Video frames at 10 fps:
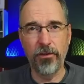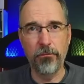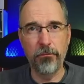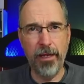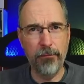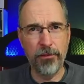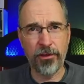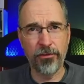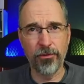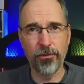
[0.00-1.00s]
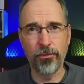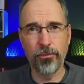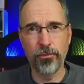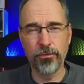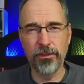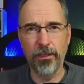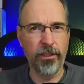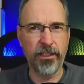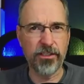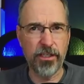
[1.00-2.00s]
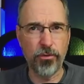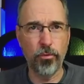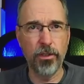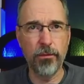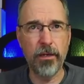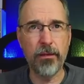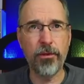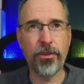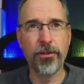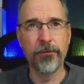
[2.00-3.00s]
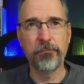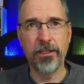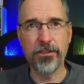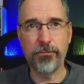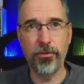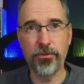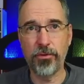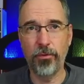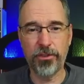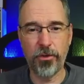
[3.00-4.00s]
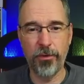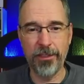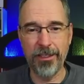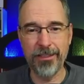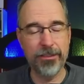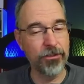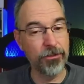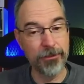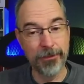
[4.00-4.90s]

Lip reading: mammoth, or I guess that's a woolly mammoth, as opposed to what's going on here.